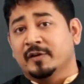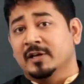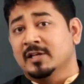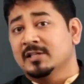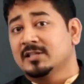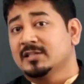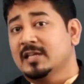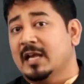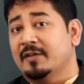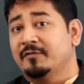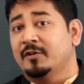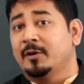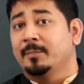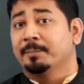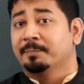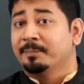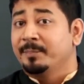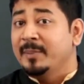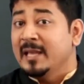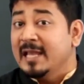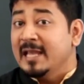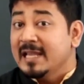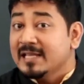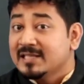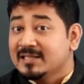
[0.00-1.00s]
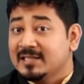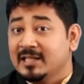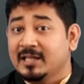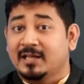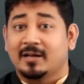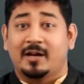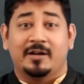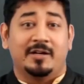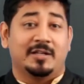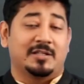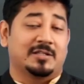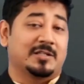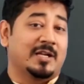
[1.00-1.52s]
of us have a basic
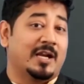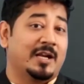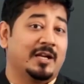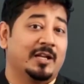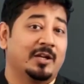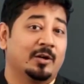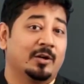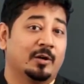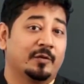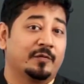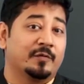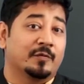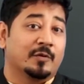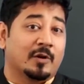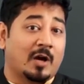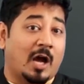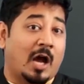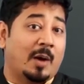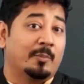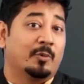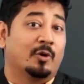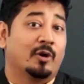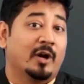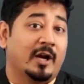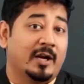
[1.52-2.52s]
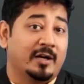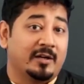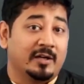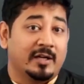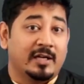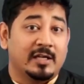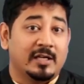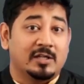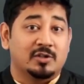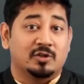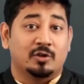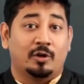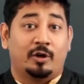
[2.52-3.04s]
understanding of
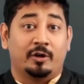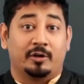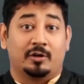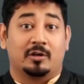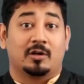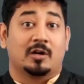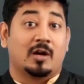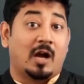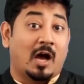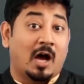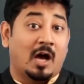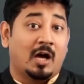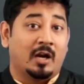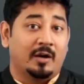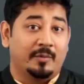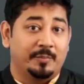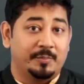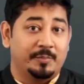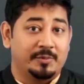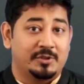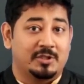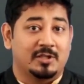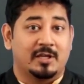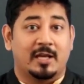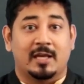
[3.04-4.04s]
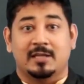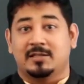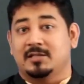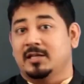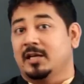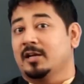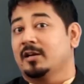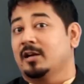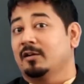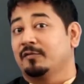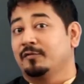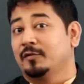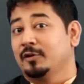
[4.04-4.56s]
carbohydrates, or carbs as
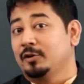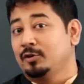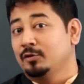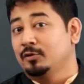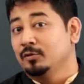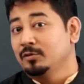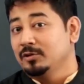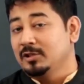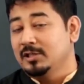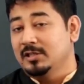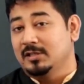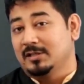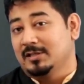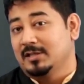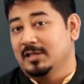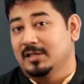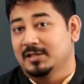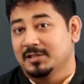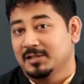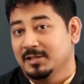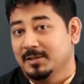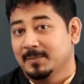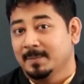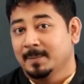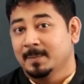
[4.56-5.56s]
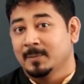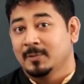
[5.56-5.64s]
they're referred to these days.